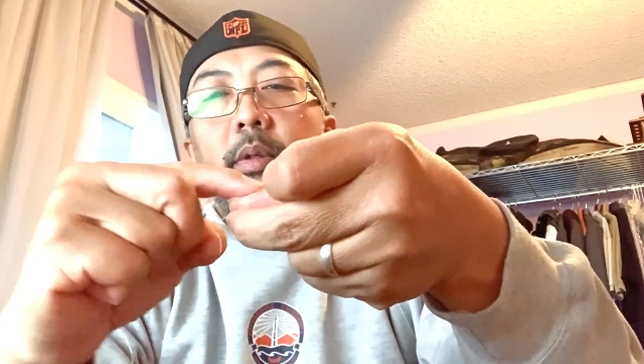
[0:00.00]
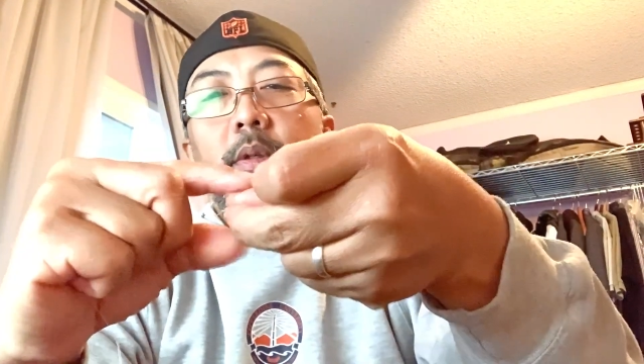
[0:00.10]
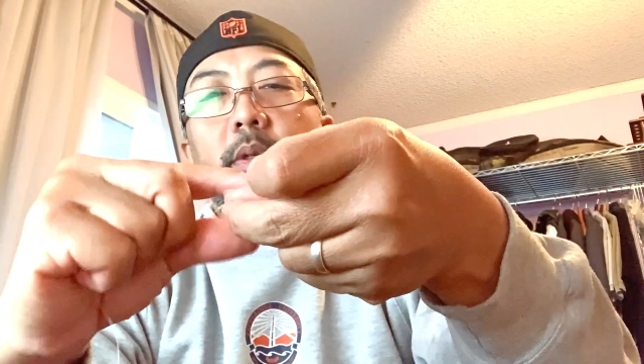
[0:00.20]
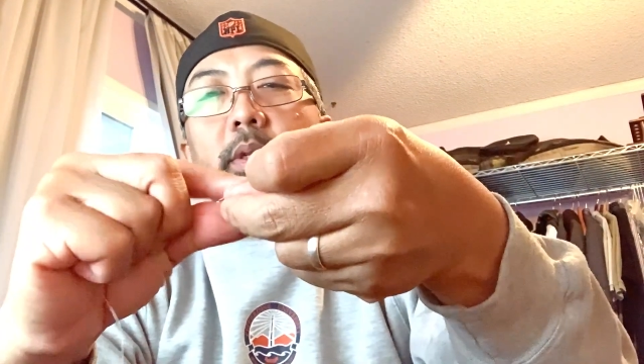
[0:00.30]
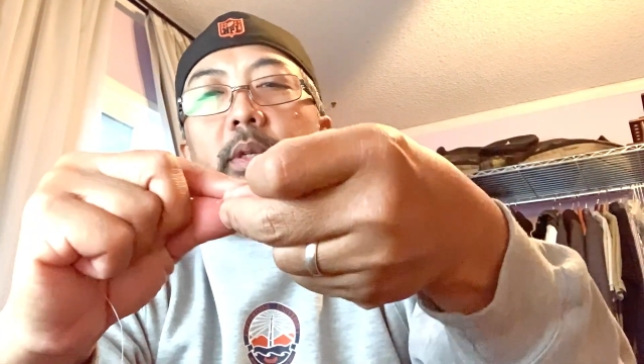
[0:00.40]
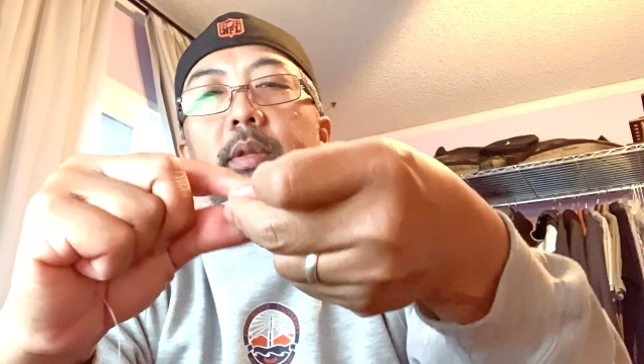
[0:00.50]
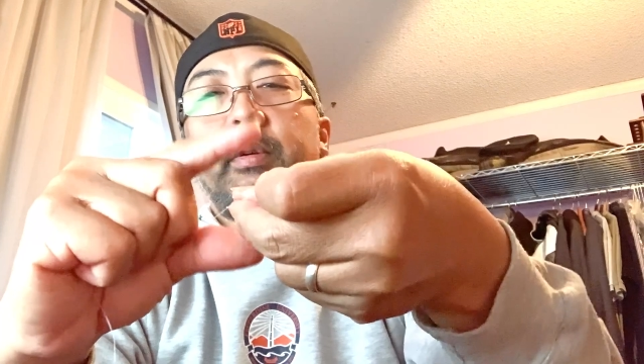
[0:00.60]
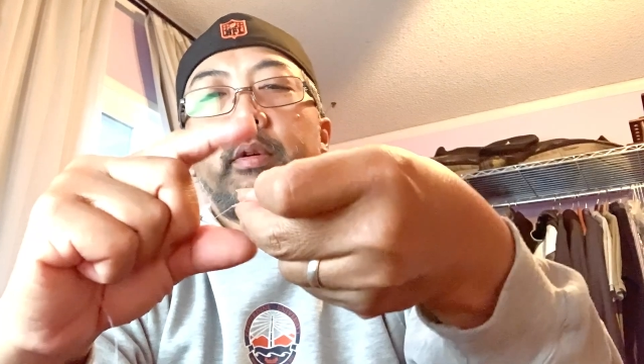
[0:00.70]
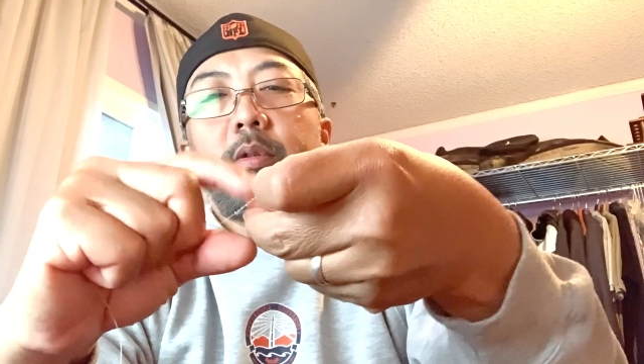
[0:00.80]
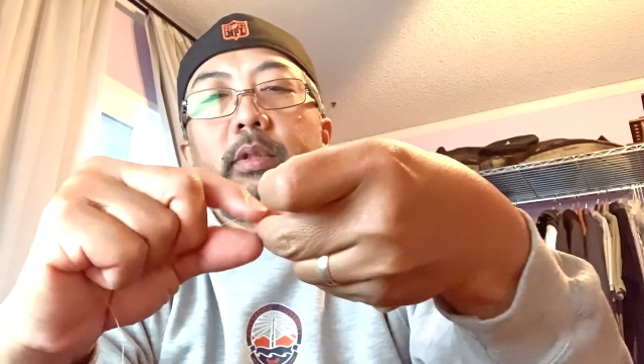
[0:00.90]
Okay,
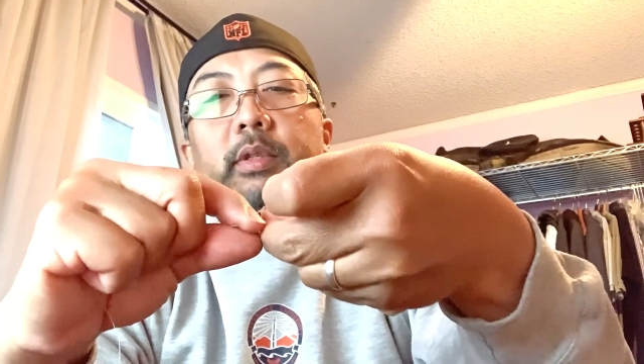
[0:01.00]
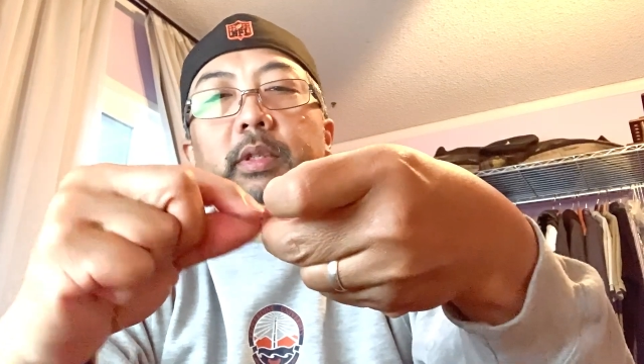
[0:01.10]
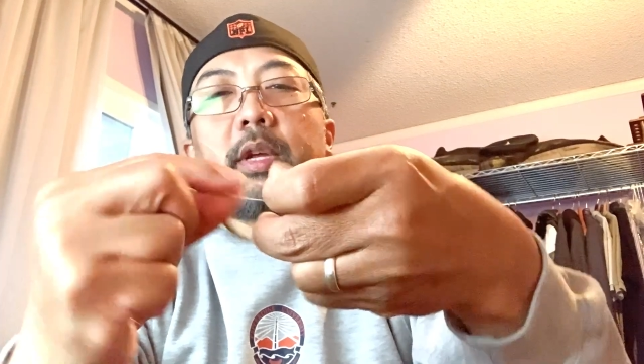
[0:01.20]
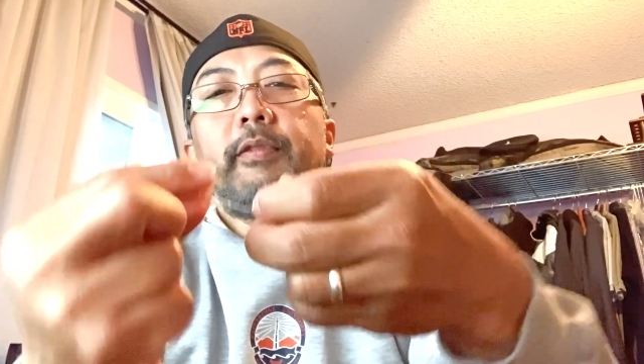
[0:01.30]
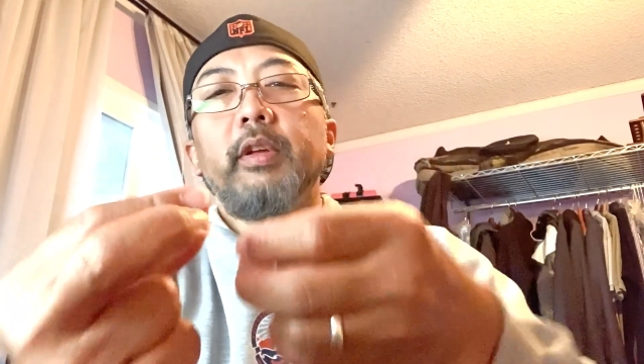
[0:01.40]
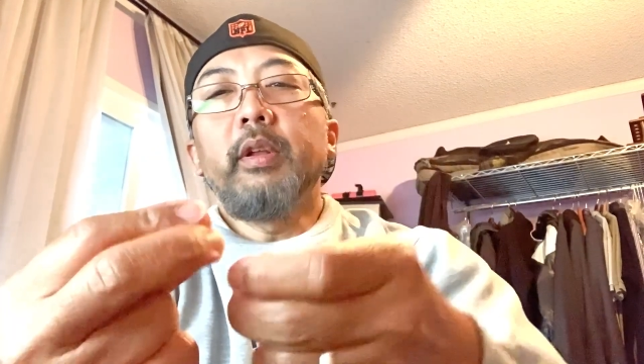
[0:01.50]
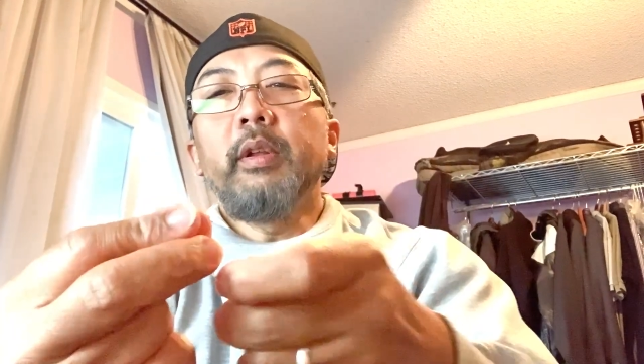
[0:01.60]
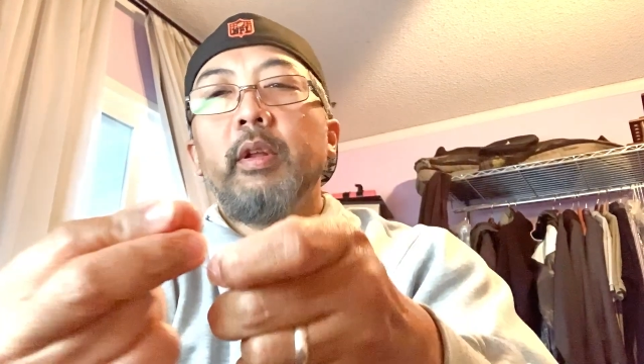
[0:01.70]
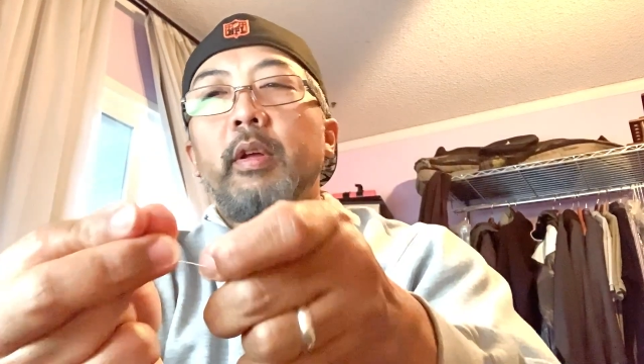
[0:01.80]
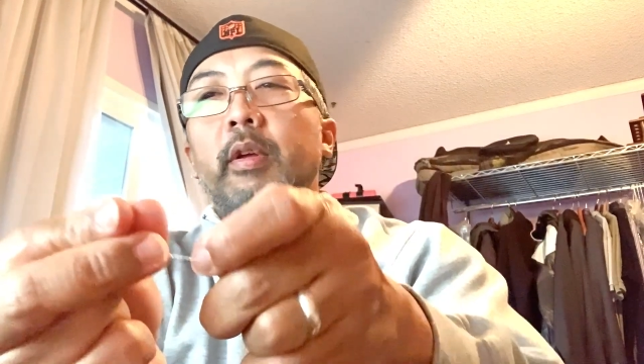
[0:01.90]
there's
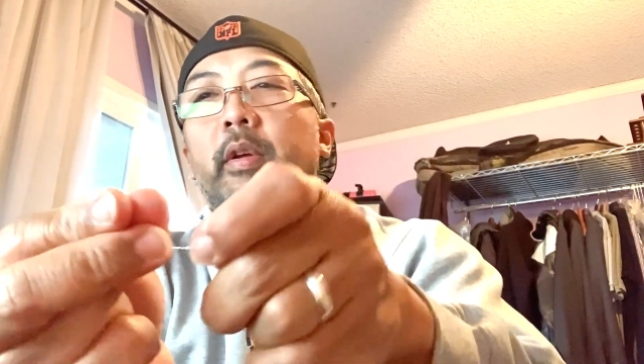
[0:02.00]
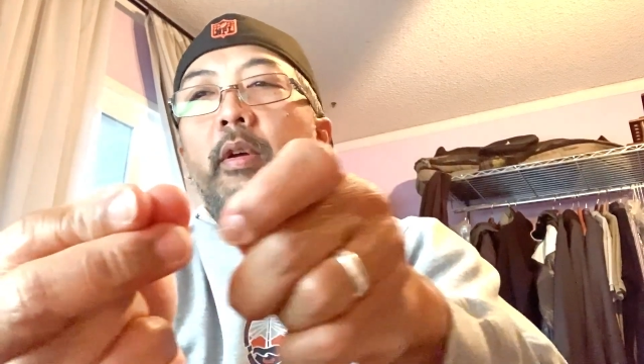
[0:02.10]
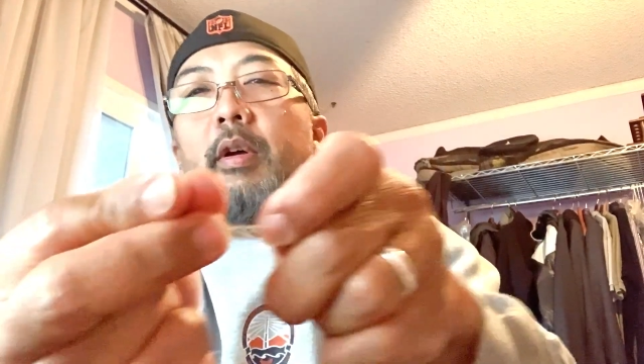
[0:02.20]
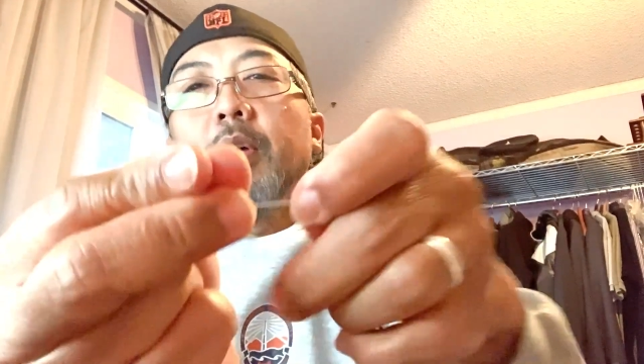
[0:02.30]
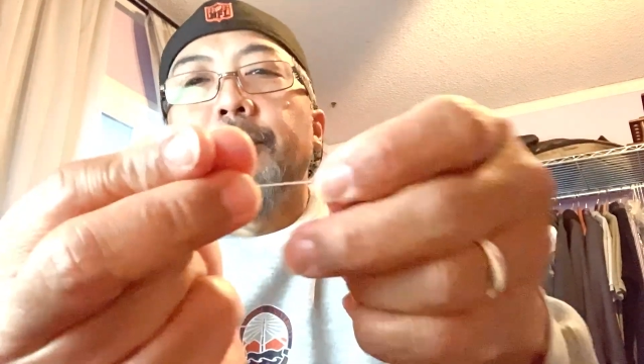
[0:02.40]
7. I'll